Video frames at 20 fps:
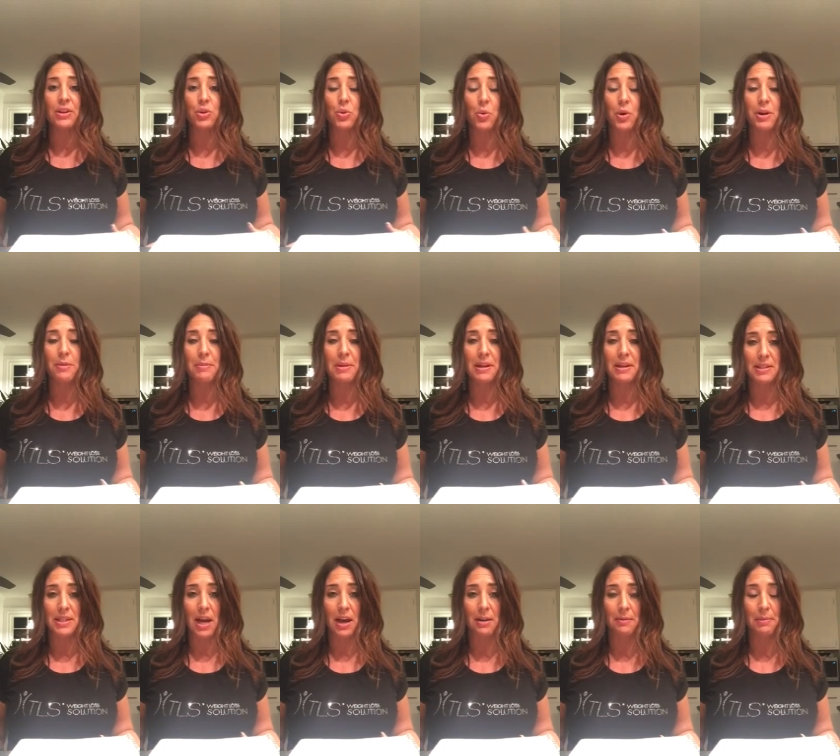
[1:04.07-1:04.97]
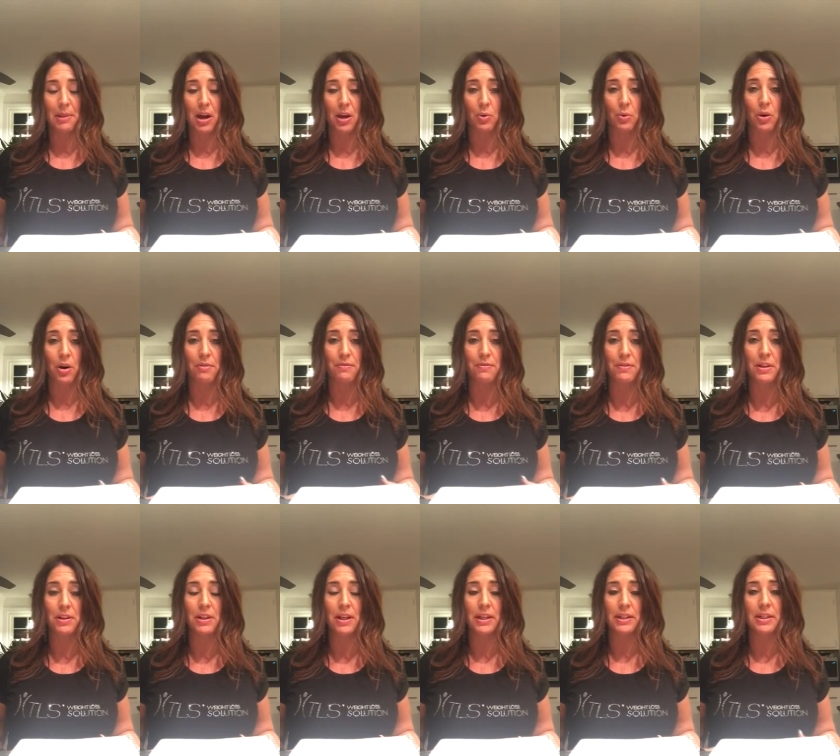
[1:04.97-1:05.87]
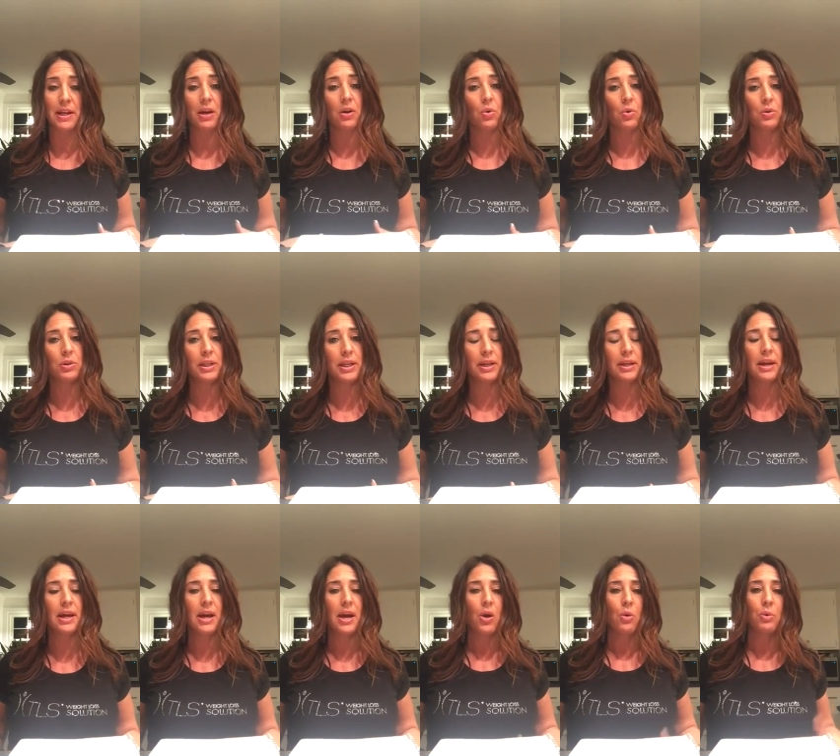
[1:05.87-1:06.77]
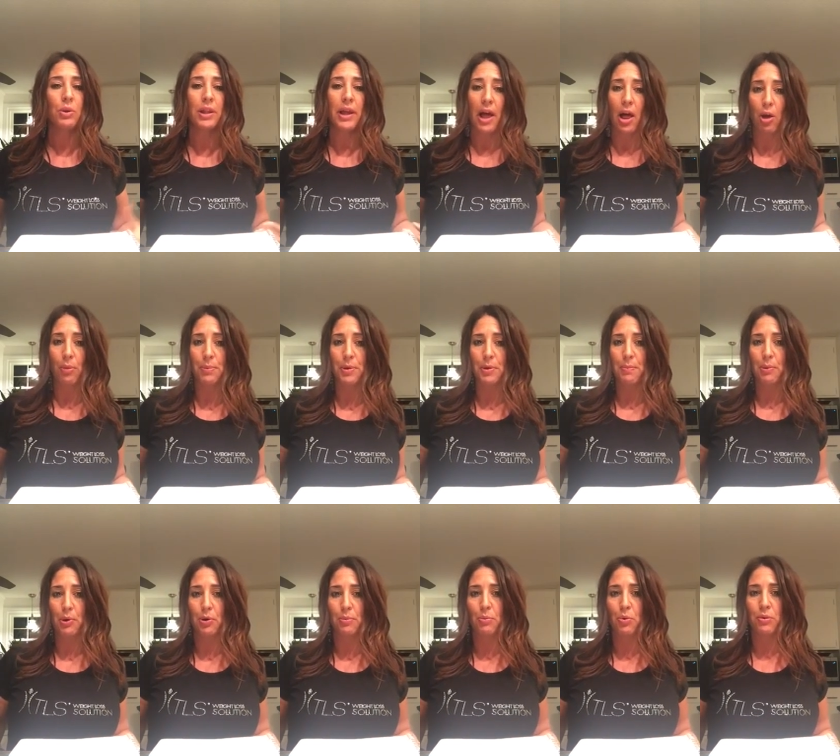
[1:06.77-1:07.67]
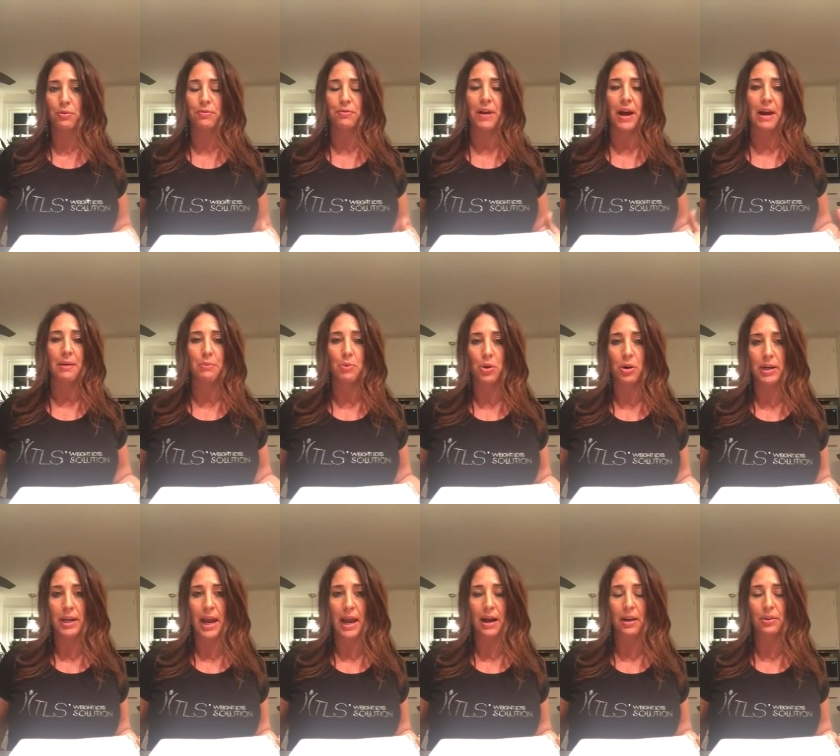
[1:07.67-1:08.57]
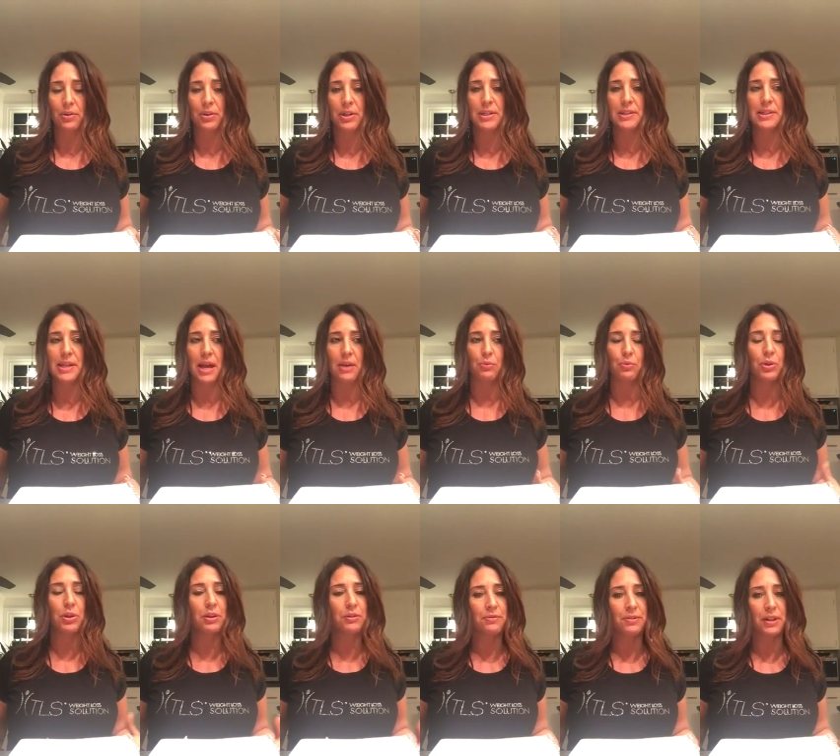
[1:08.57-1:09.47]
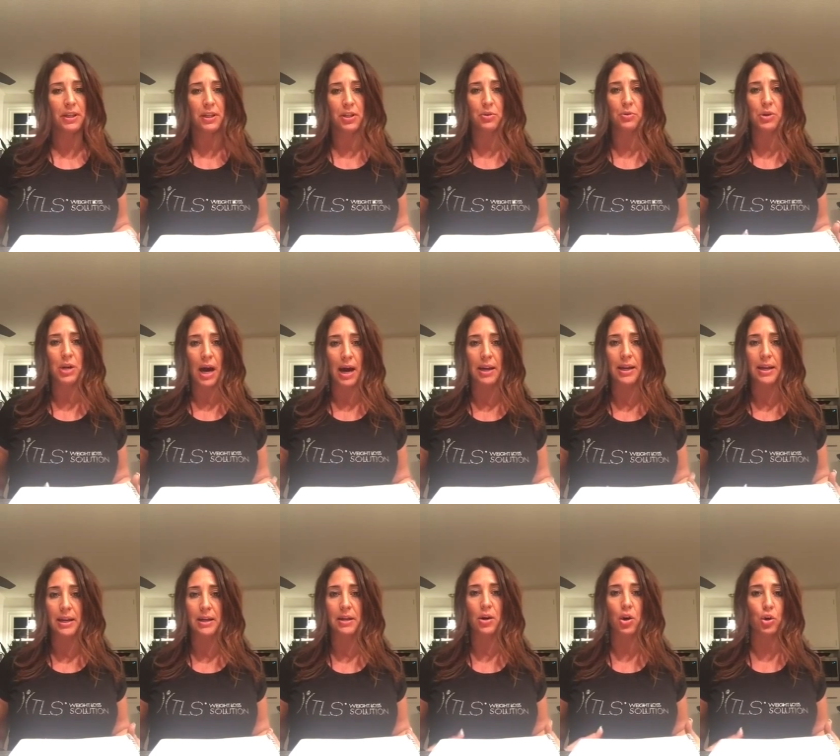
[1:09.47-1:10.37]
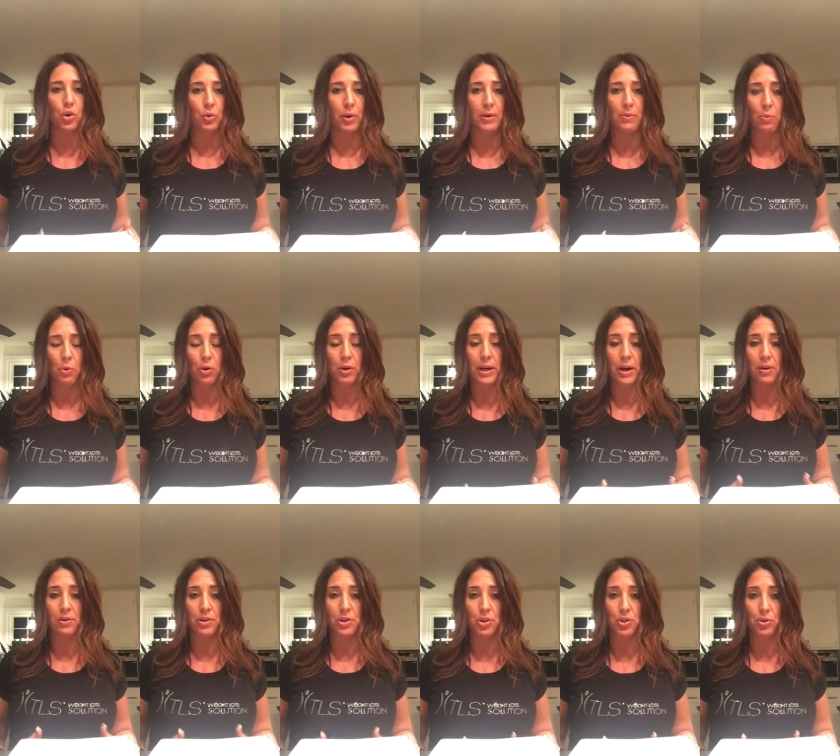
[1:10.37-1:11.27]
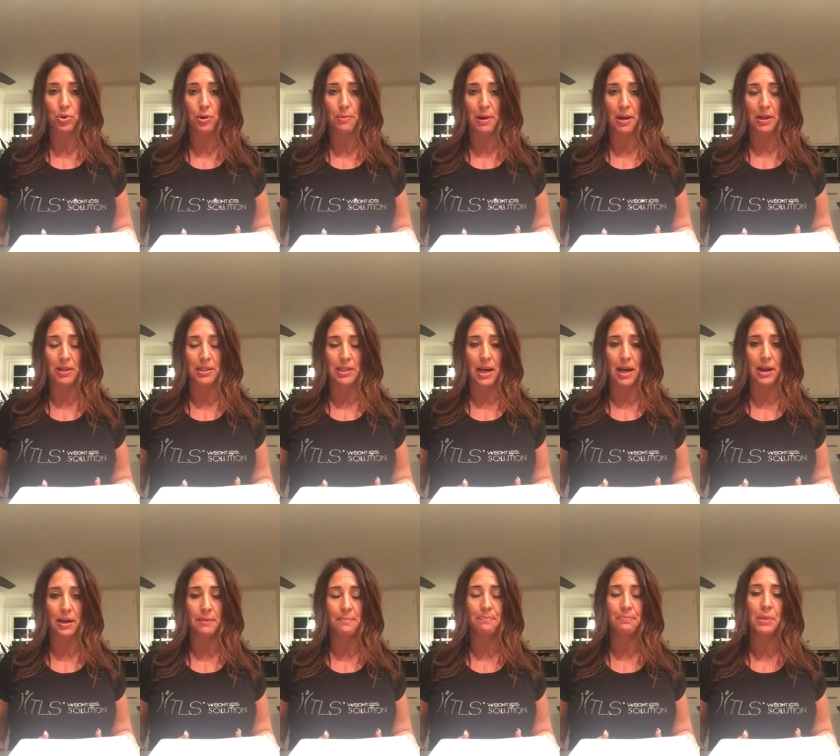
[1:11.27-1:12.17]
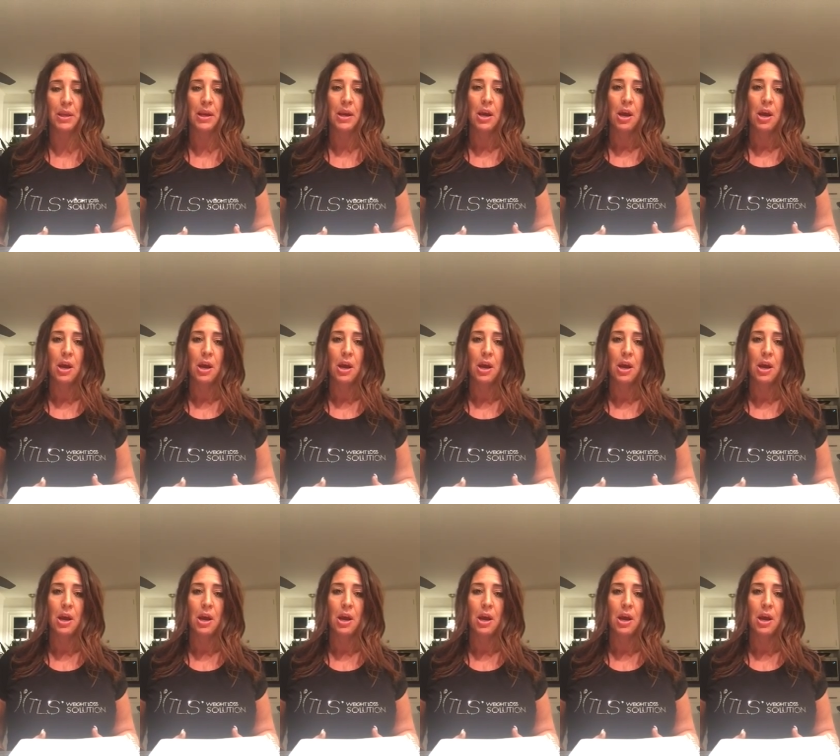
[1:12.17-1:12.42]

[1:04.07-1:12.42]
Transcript: that 20-minute time block, where I feel like not only will it help you to burn more fat, more calories, and really feel like you got in a great workout in a short amount of time,